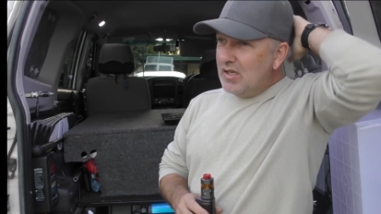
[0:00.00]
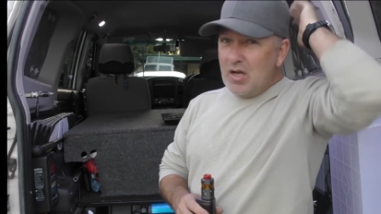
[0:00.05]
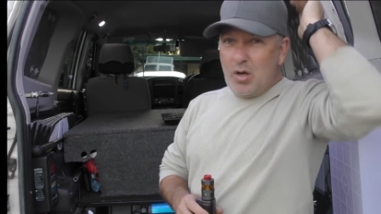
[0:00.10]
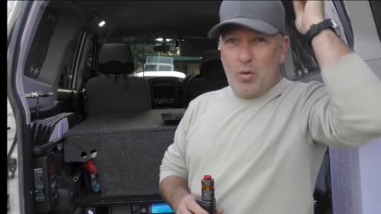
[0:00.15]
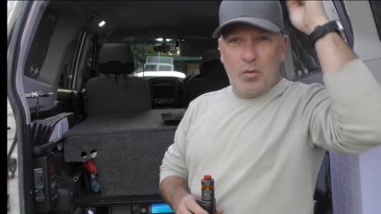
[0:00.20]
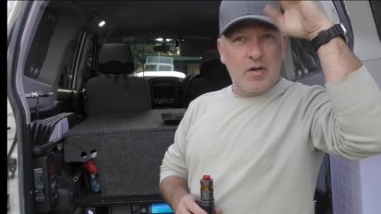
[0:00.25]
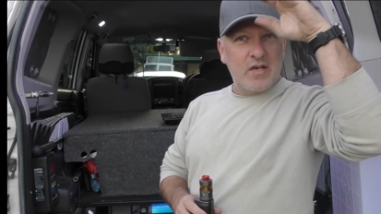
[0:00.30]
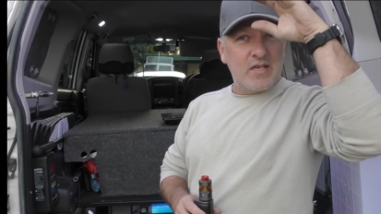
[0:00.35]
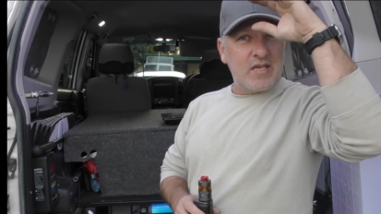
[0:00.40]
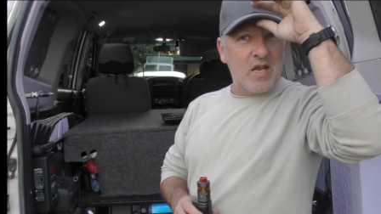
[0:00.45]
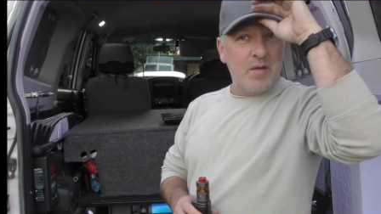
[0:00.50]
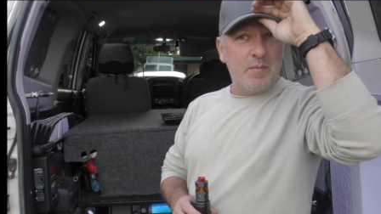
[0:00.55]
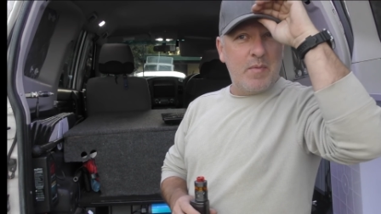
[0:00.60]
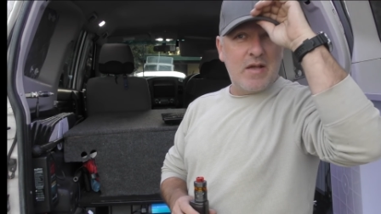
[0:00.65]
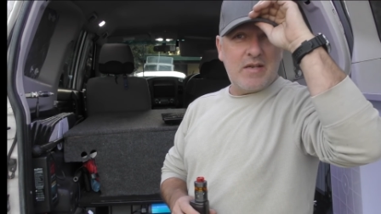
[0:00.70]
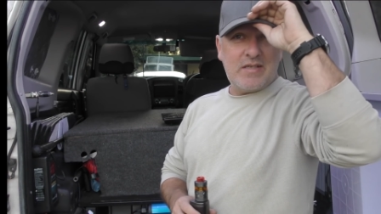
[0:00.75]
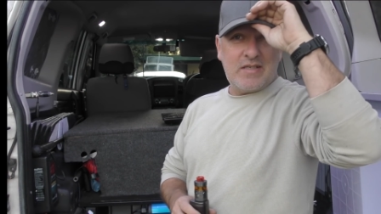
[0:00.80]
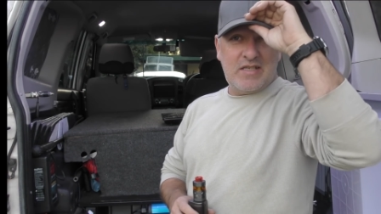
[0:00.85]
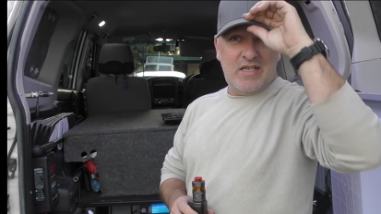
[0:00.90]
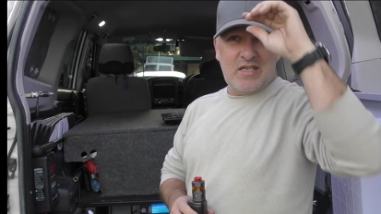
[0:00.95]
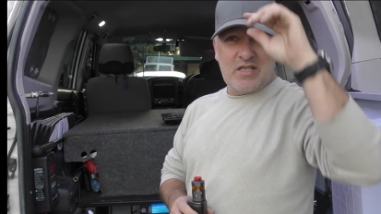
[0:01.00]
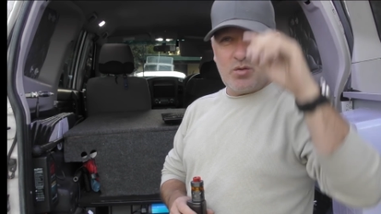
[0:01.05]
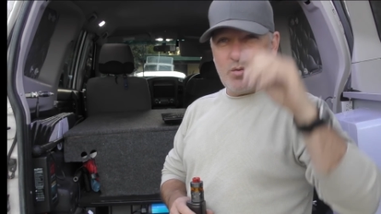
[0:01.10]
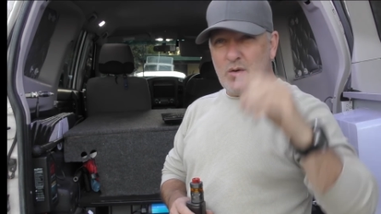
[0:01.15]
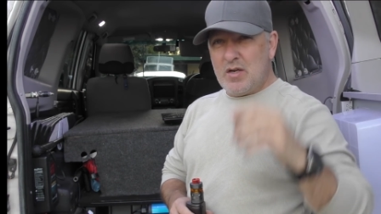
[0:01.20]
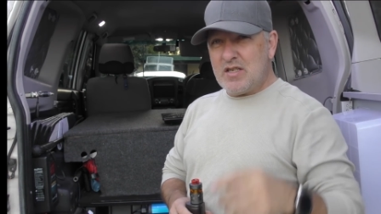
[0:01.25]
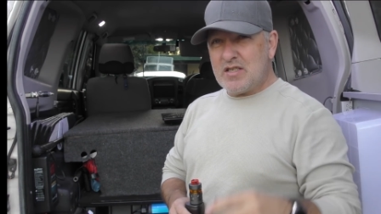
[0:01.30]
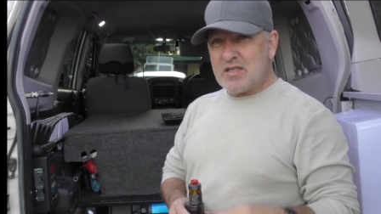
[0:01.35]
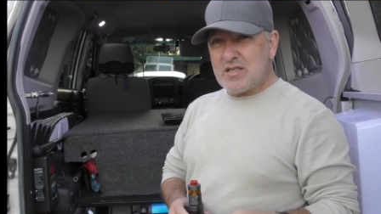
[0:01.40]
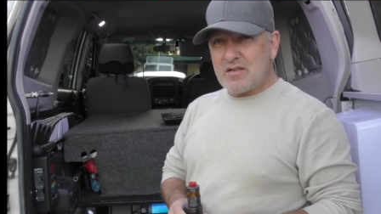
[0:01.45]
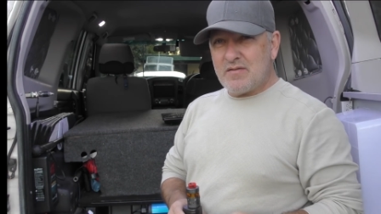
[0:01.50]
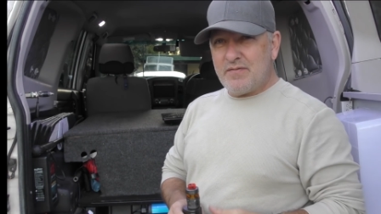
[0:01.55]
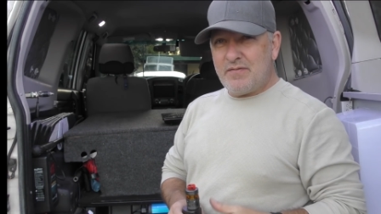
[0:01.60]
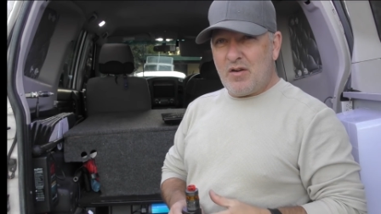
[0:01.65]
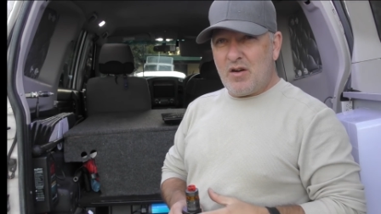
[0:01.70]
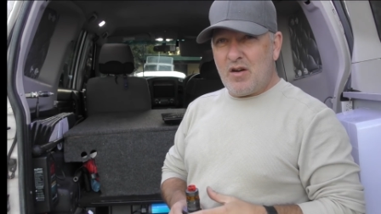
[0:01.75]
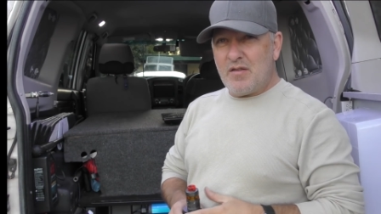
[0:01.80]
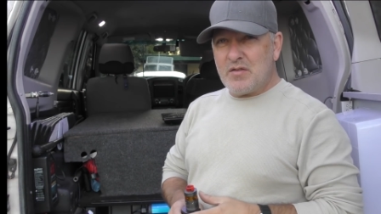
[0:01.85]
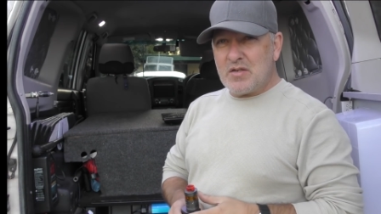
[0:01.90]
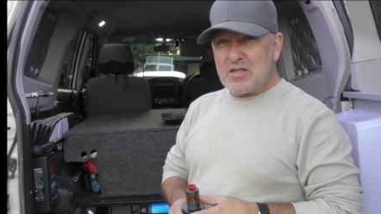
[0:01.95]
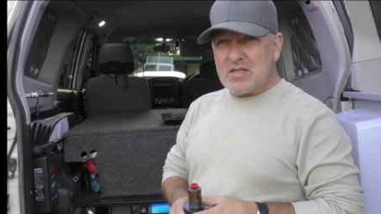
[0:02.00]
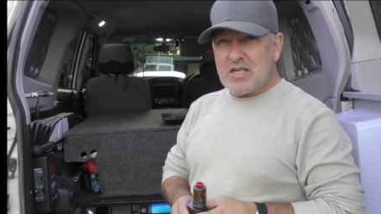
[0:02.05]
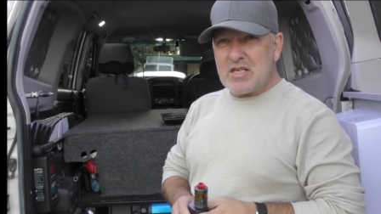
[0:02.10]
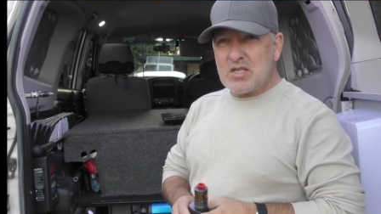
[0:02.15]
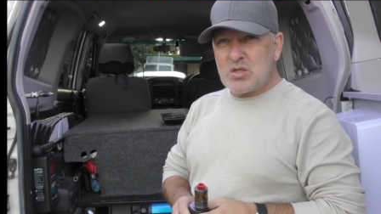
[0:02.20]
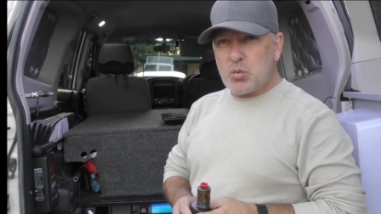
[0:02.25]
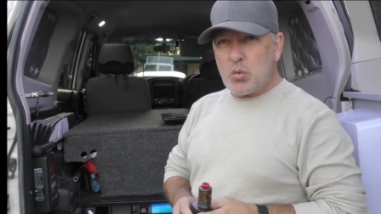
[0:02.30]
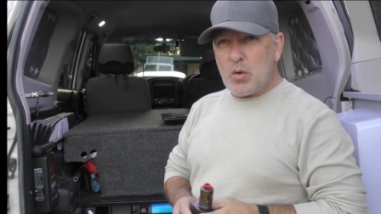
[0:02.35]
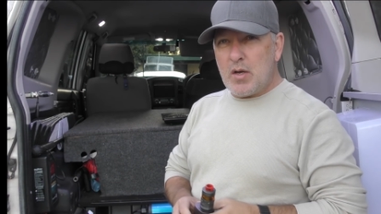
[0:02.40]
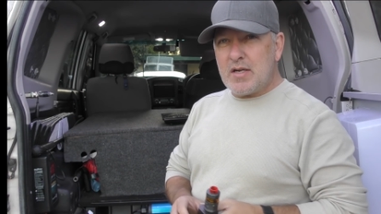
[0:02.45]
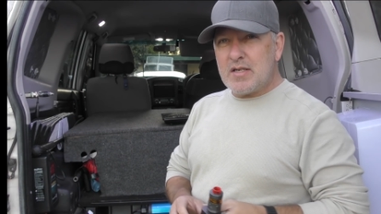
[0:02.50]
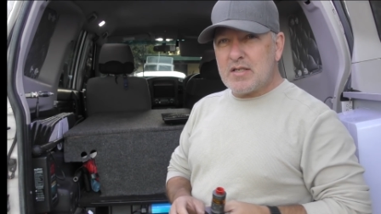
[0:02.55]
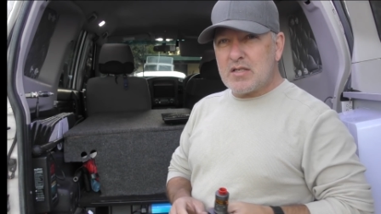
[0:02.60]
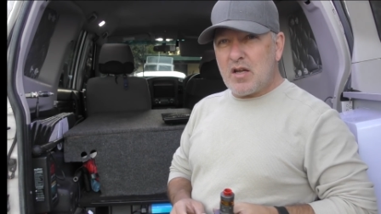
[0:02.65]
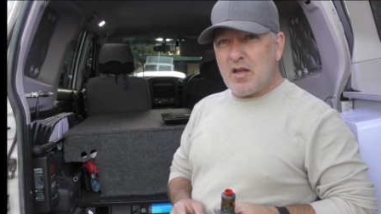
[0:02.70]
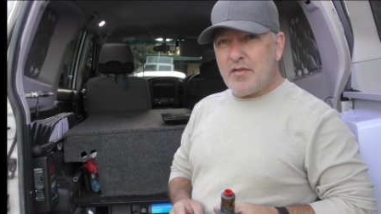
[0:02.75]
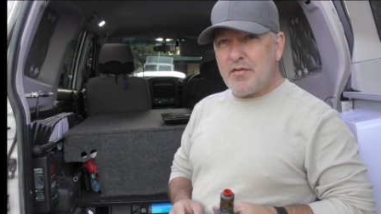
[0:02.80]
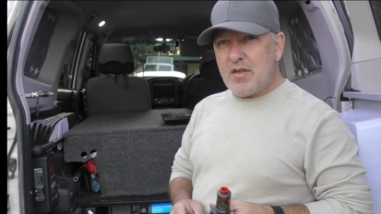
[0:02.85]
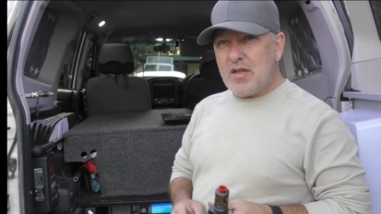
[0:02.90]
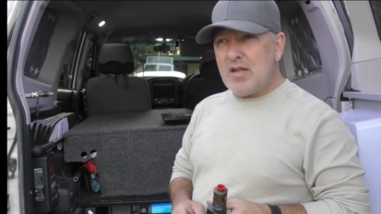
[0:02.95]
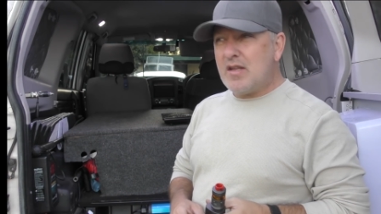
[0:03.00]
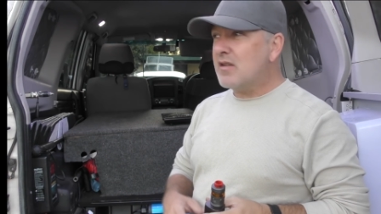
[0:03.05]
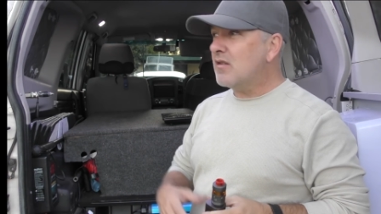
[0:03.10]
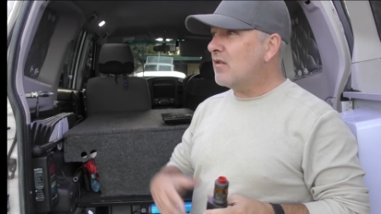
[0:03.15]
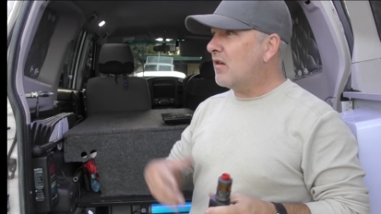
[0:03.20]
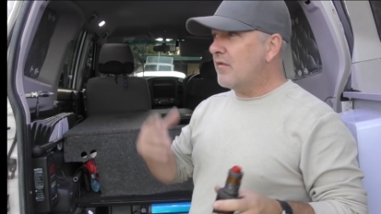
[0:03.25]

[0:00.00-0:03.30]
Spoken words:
I want to say about 6 weeks, 5 to 6 weeks, I think.